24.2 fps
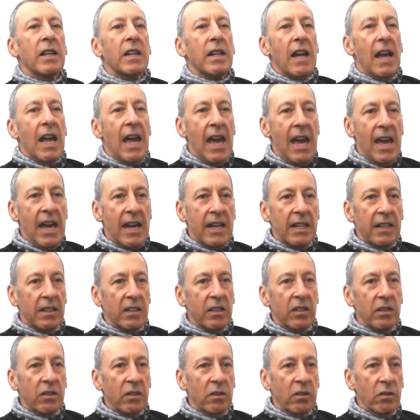and
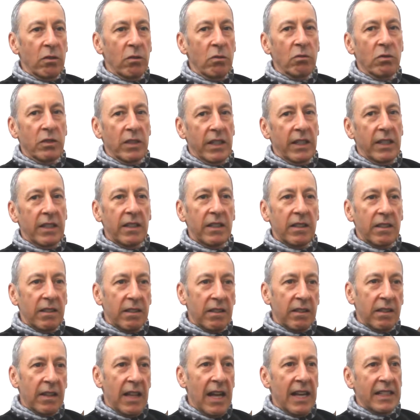use it
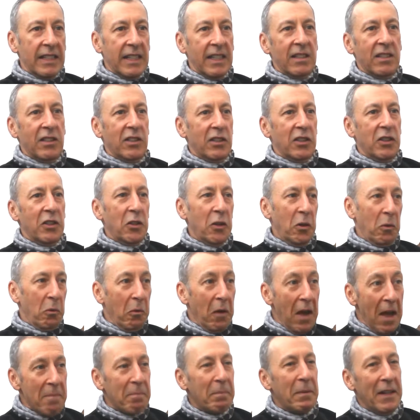like it's your
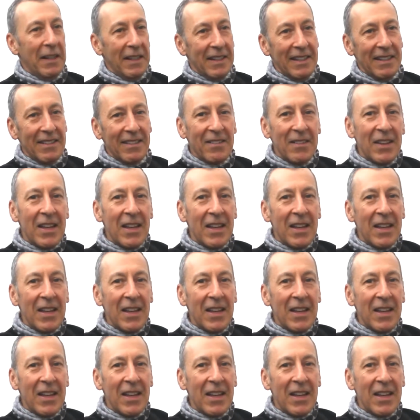weapon,